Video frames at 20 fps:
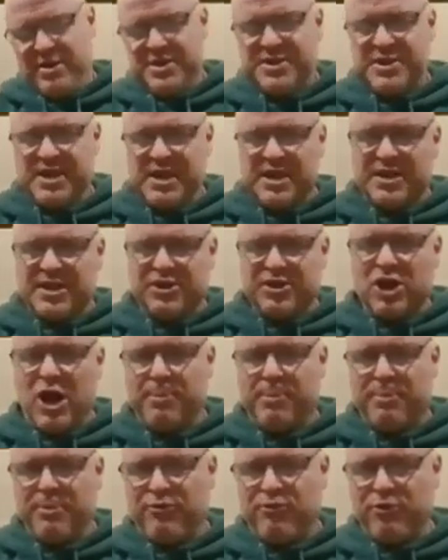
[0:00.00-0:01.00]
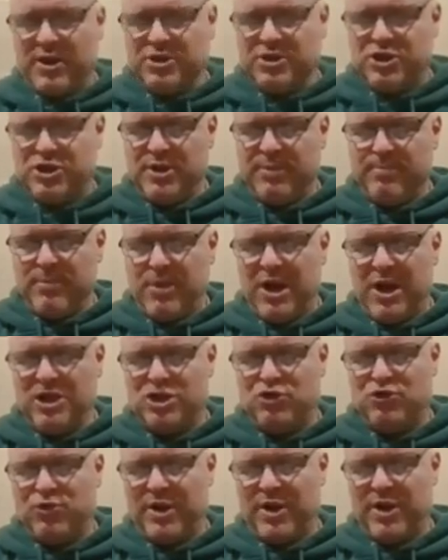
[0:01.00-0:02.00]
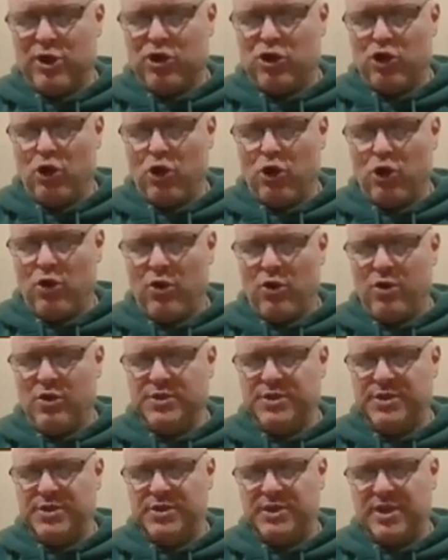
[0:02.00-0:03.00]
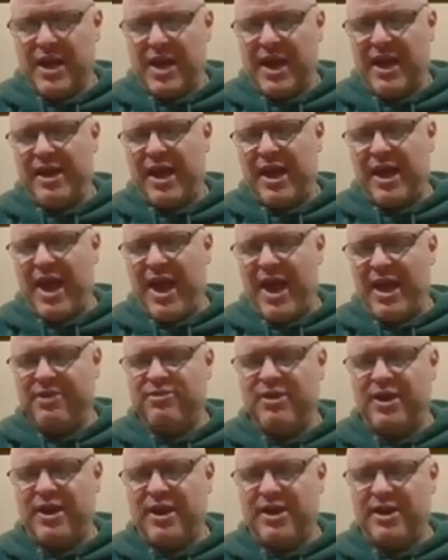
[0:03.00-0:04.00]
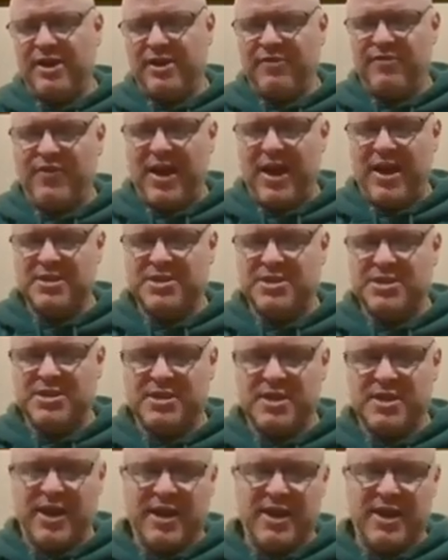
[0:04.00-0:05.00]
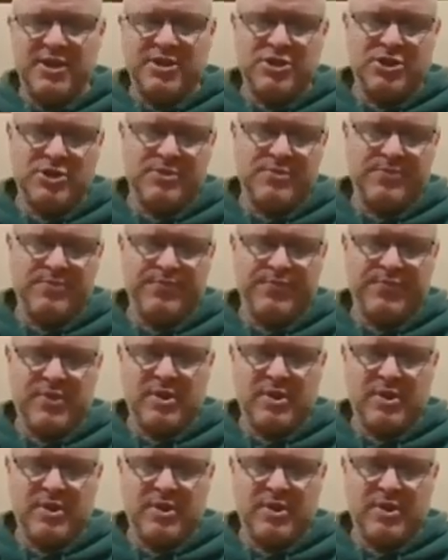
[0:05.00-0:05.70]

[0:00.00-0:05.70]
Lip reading: The second type of friendship, Maitri, occurs at an advanced stage